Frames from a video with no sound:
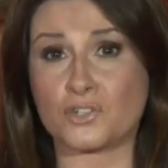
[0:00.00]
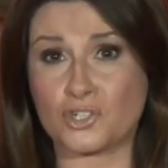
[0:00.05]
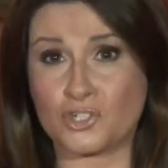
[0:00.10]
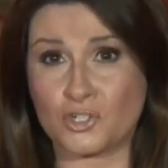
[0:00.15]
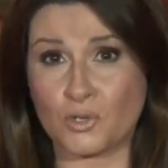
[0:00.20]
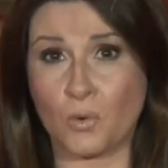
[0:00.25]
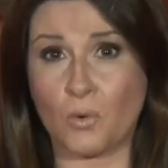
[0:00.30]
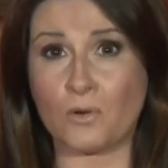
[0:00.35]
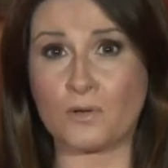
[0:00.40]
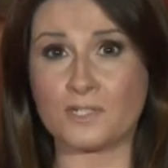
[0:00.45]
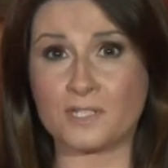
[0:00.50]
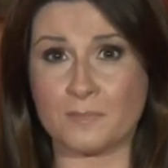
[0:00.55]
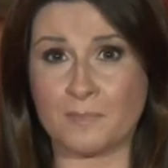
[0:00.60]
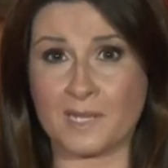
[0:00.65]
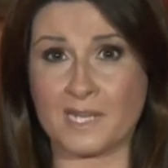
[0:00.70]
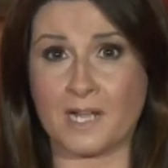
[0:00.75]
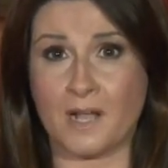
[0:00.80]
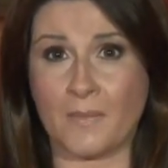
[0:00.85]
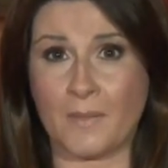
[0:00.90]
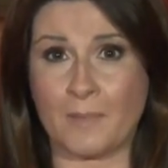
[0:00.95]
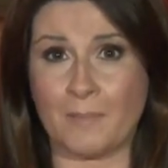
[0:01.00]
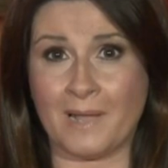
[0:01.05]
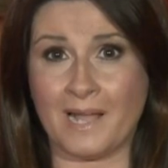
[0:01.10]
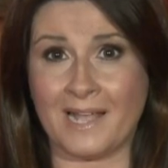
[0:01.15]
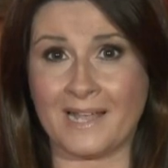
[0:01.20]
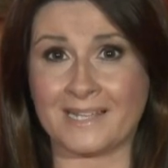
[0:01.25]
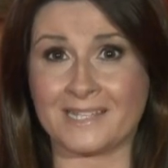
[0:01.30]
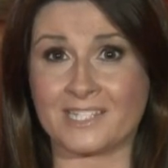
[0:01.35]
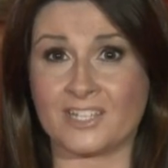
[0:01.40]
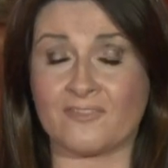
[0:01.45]
sure to be on the
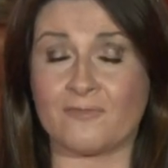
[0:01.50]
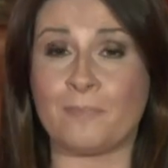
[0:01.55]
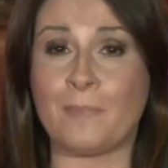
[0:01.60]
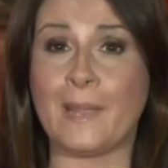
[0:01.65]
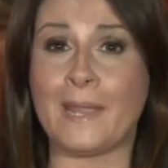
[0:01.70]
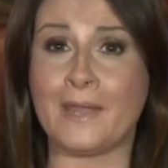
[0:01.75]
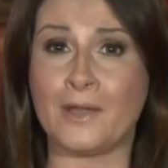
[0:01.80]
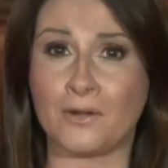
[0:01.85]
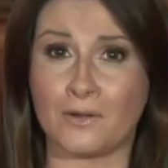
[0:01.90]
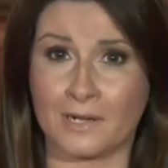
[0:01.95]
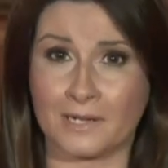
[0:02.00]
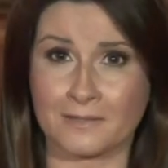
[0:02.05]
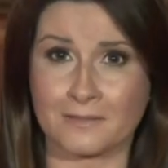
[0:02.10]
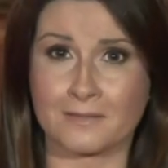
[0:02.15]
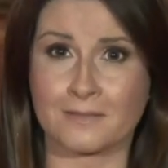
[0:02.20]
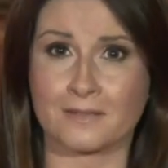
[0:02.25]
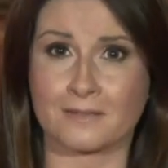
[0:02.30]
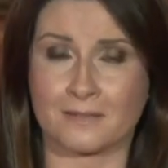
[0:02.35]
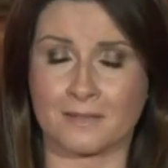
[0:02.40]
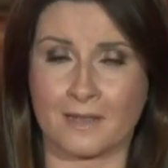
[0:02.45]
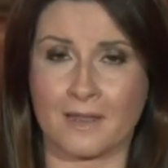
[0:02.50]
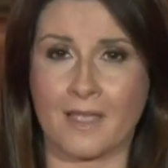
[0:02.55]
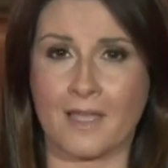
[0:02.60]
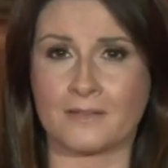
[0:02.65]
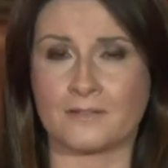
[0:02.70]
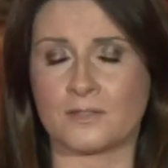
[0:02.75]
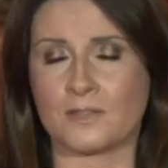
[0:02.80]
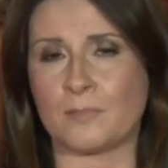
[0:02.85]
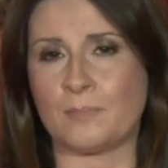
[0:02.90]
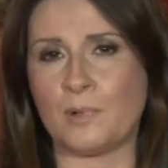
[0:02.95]
minds of parents as they
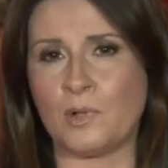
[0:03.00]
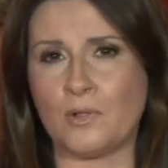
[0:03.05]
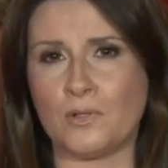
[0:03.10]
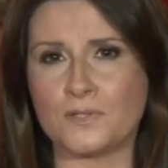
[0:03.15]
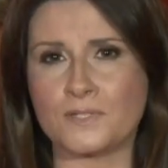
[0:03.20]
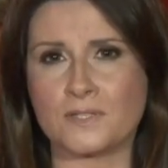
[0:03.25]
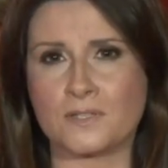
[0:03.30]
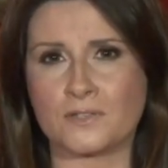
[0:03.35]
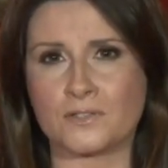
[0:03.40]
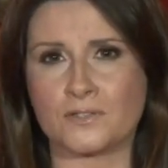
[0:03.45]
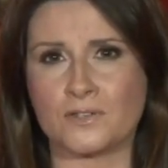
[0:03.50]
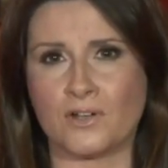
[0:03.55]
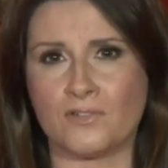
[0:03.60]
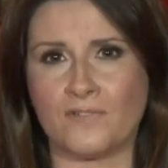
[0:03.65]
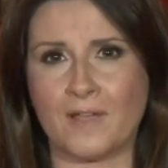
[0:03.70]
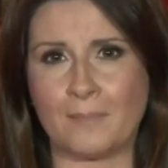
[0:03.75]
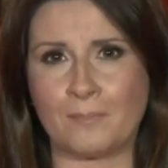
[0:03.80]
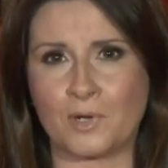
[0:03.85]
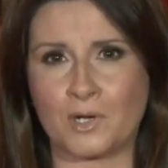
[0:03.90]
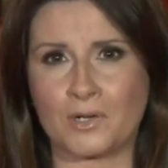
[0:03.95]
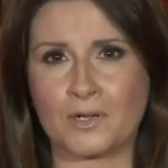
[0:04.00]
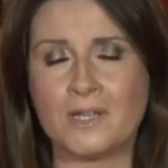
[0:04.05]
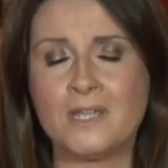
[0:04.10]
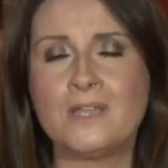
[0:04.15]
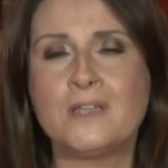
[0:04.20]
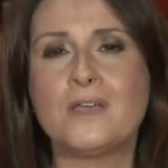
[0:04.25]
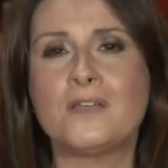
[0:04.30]
head to the polls this November.